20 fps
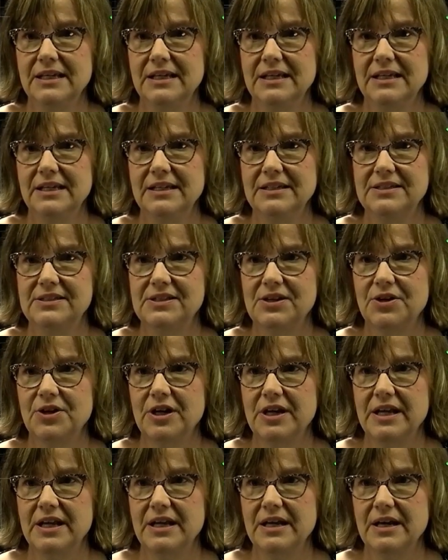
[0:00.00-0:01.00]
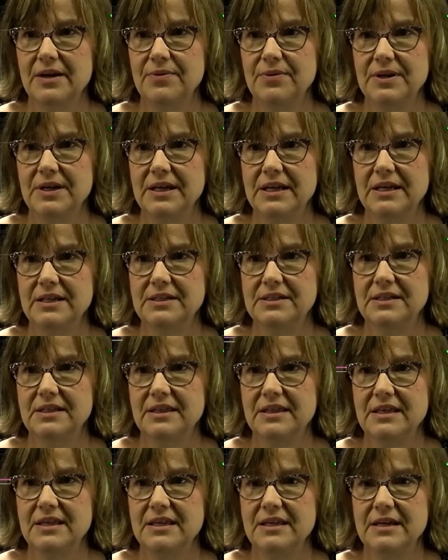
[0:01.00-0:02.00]
sorry, I want to get to
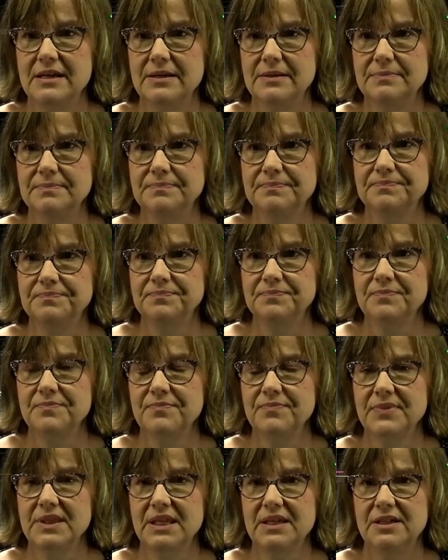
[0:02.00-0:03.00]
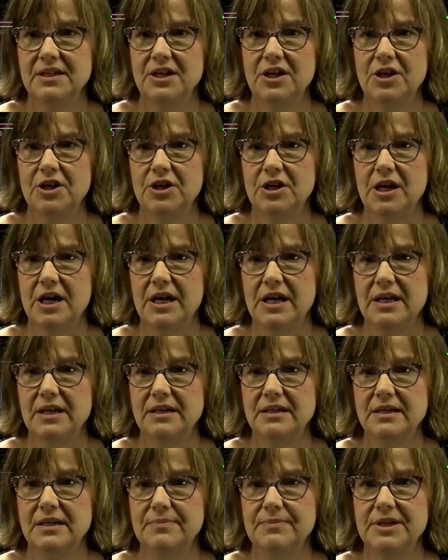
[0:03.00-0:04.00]
the, all right,
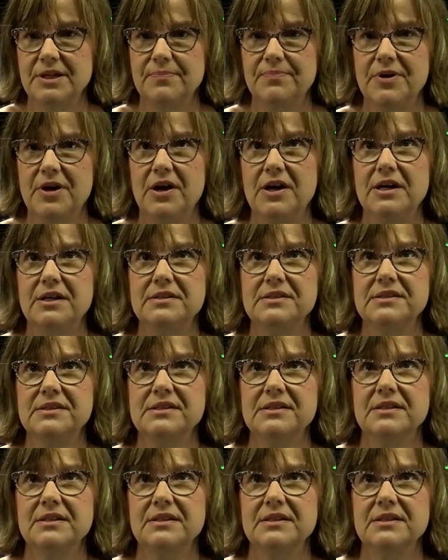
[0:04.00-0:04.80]
I'm going to pause.